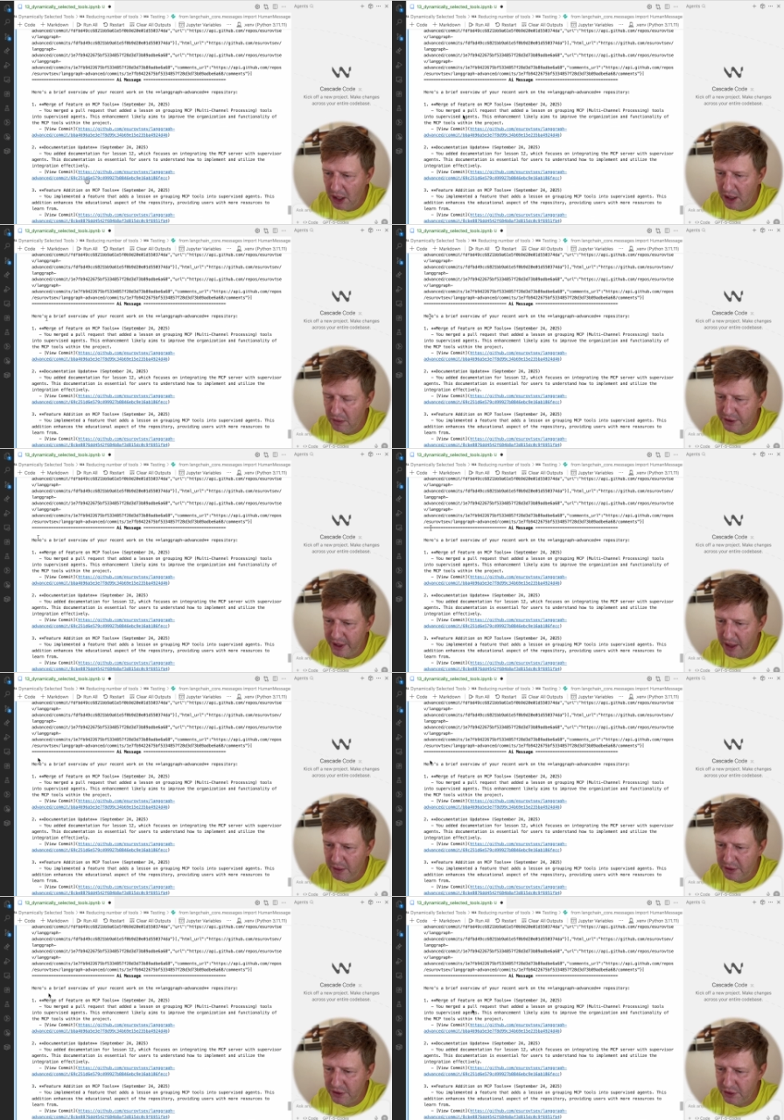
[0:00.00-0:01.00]
was
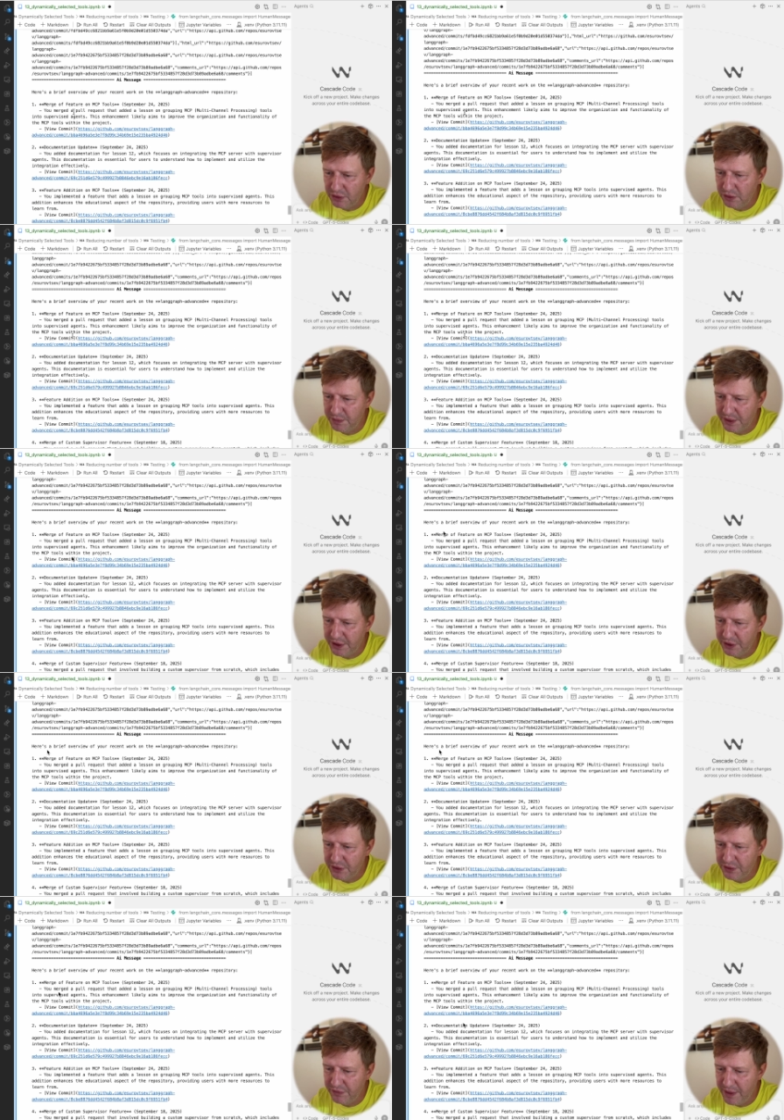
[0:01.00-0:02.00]
able to
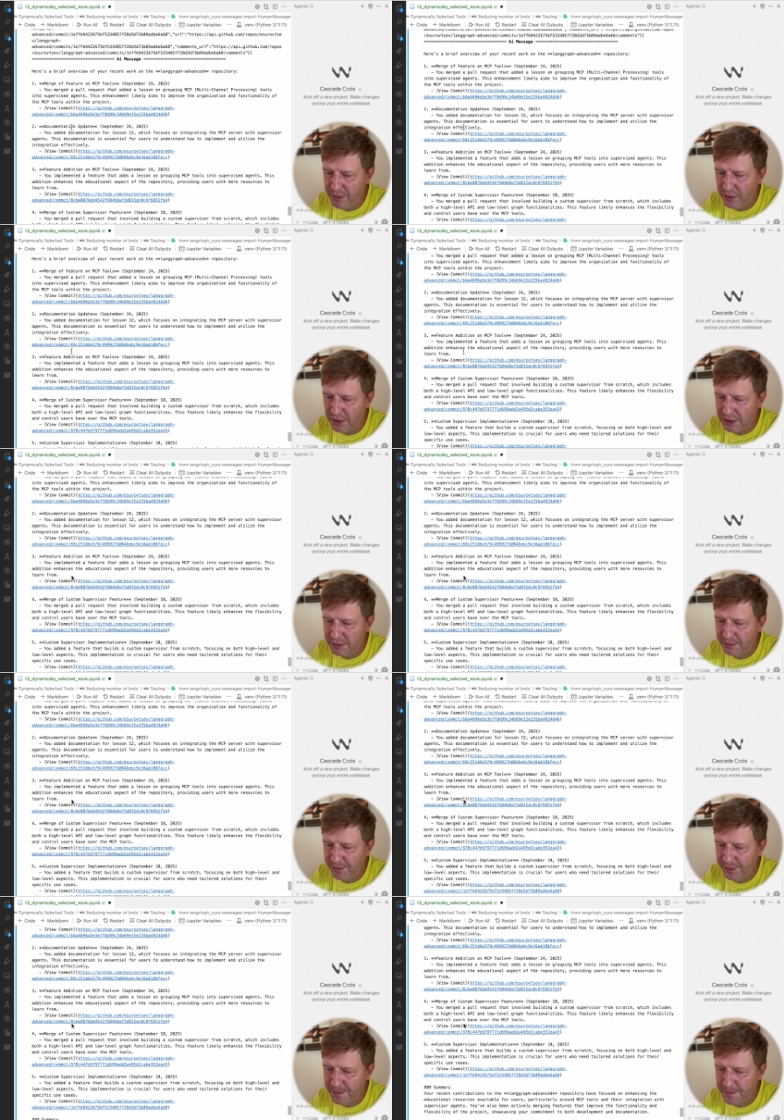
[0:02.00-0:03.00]
produce a report.
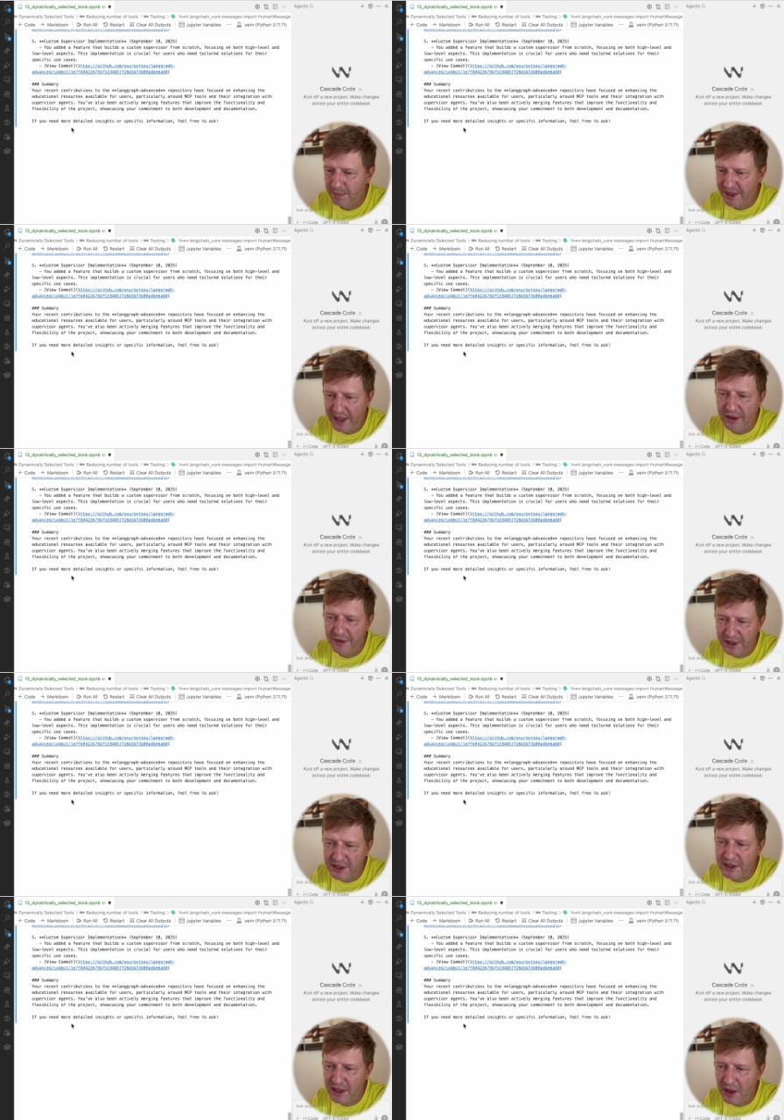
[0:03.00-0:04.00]
But again, this
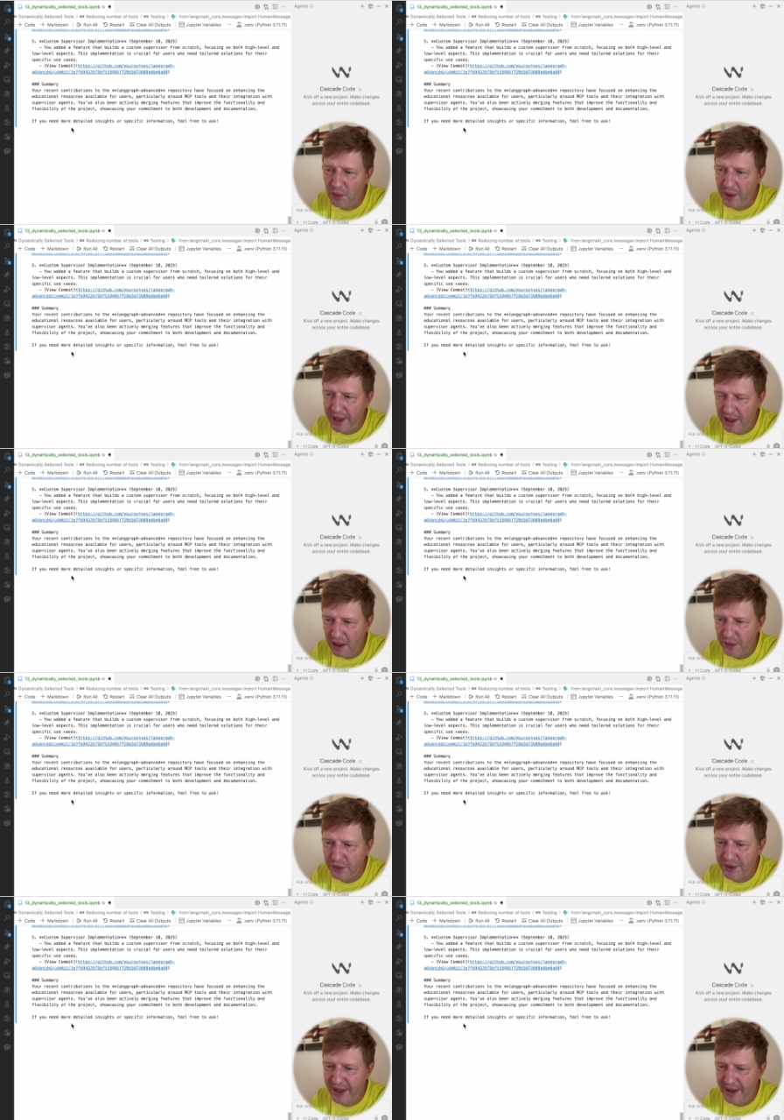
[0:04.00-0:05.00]
is another way how
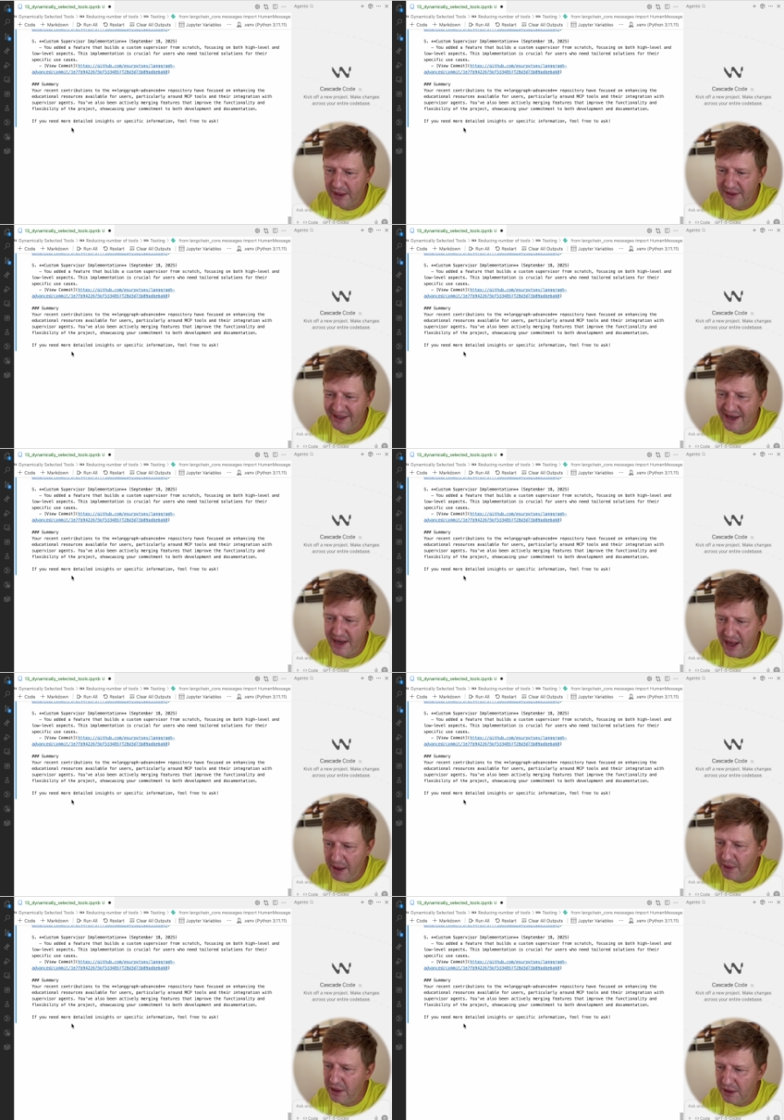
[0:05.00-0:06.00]
you can
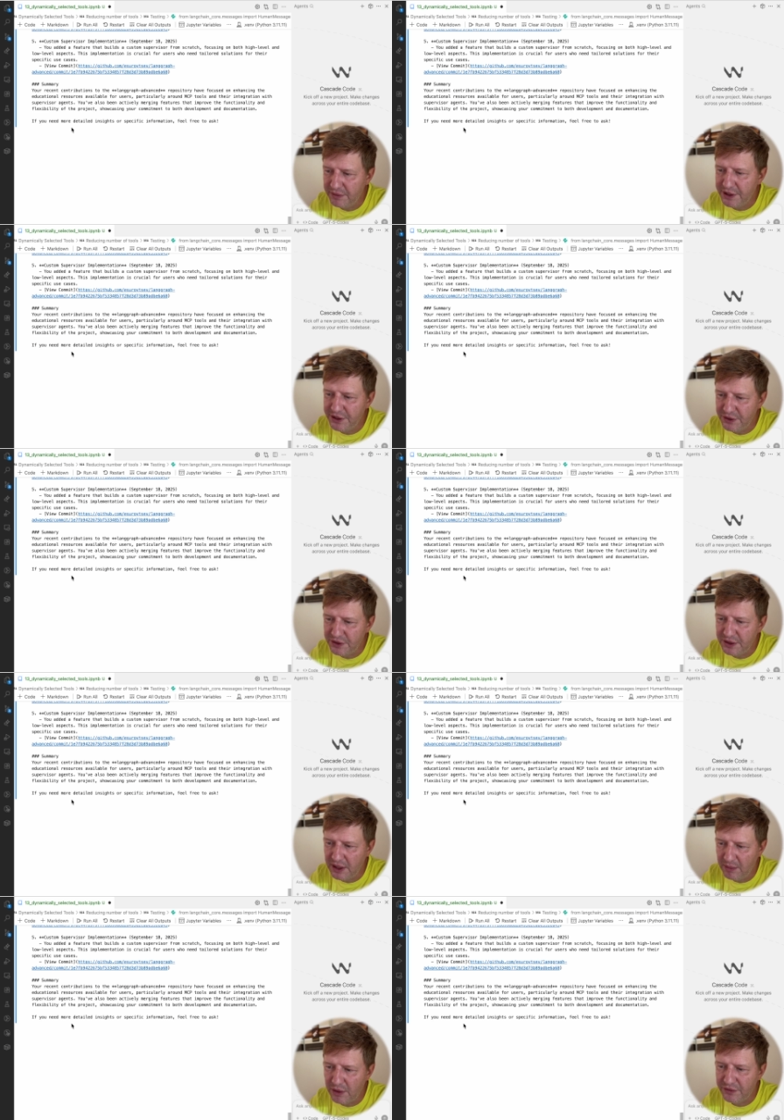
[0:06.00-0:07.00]
dynamically reduce the
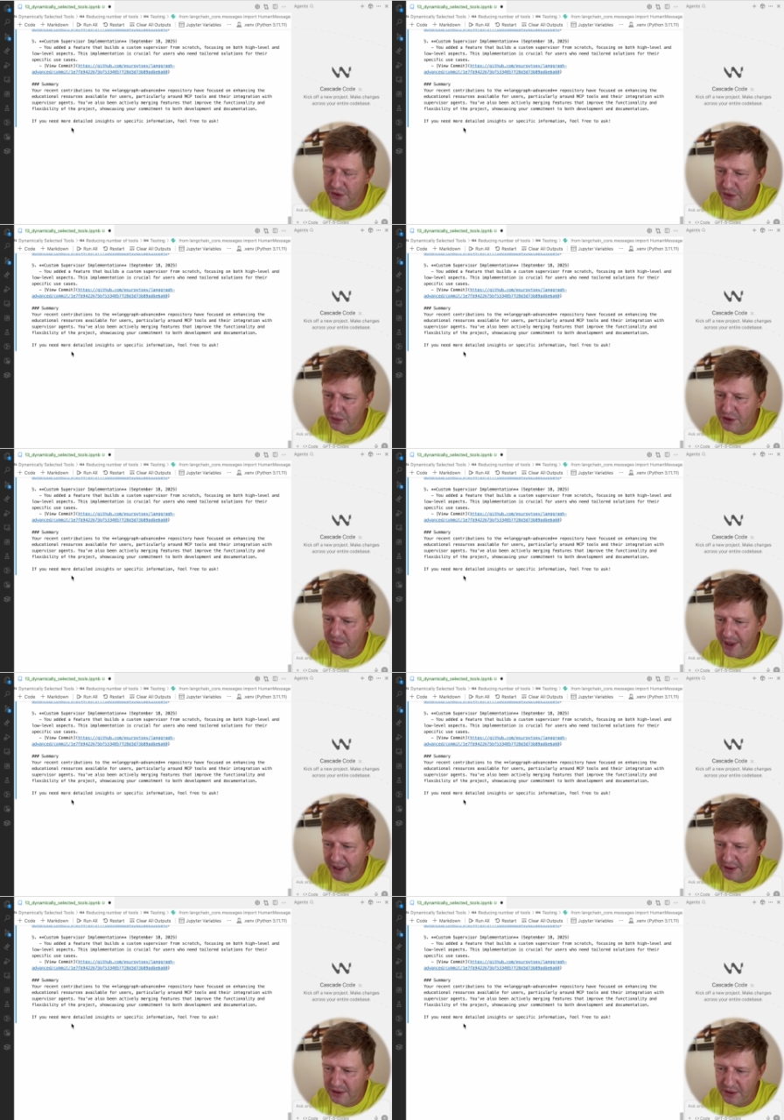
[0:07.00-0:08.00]
number of tools
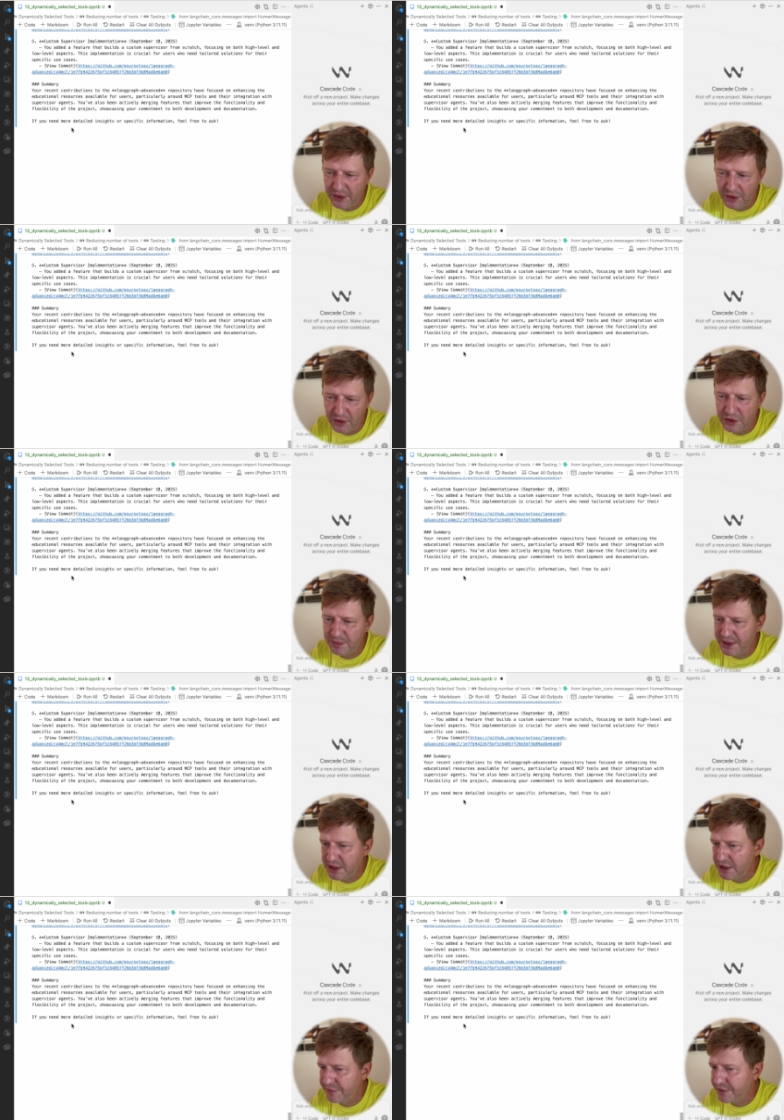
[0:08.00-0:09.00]
based on your
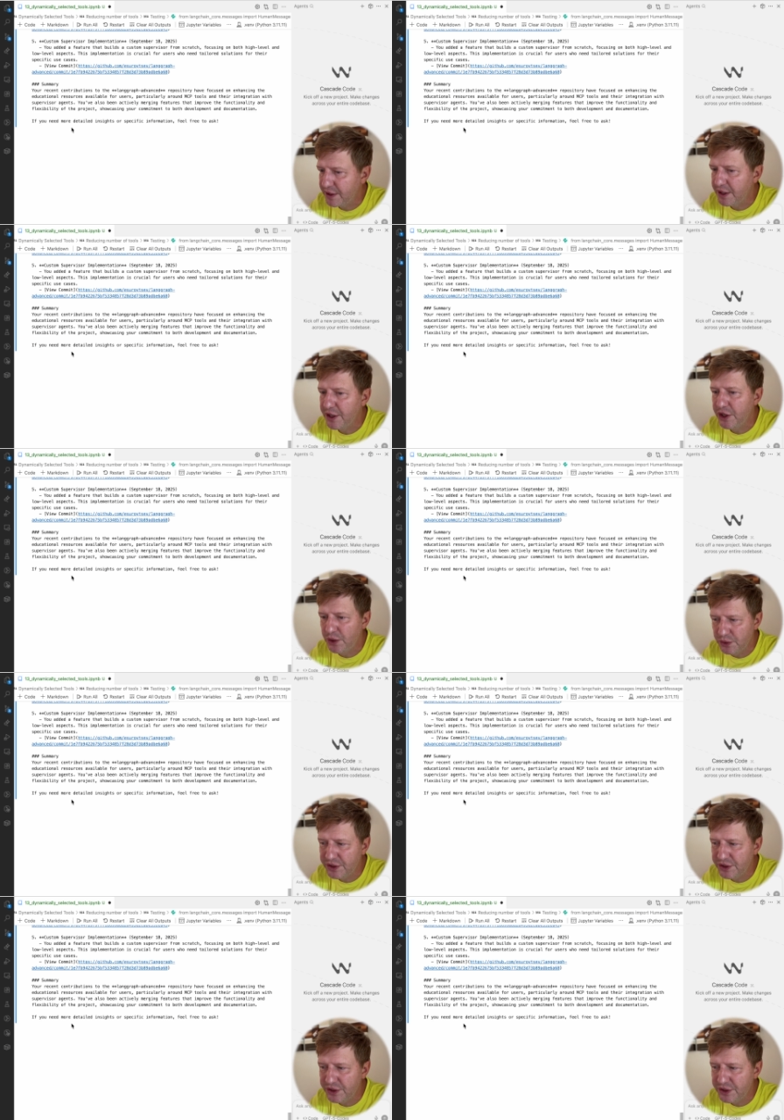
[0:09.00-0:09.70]
specific use